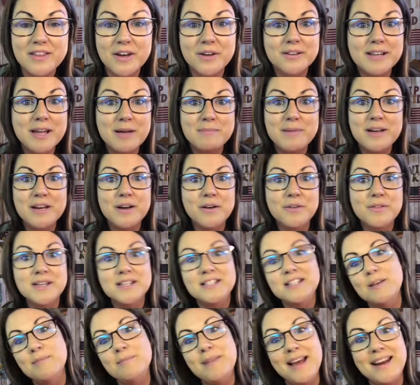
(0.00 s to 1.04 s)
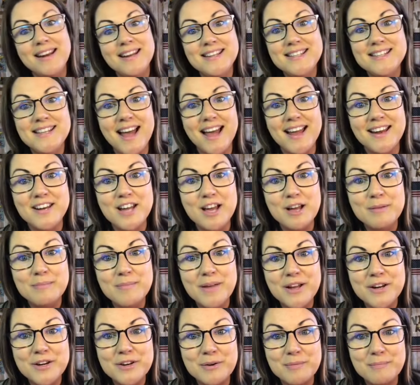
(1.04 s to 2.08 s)
They'll let me know that somebody signed up
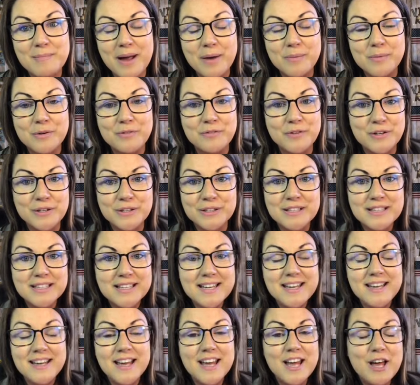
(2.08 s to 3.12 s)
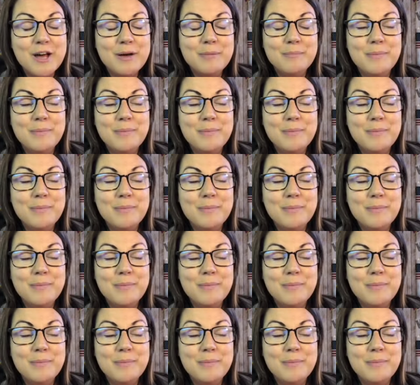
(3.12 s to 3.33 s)
under my referral link,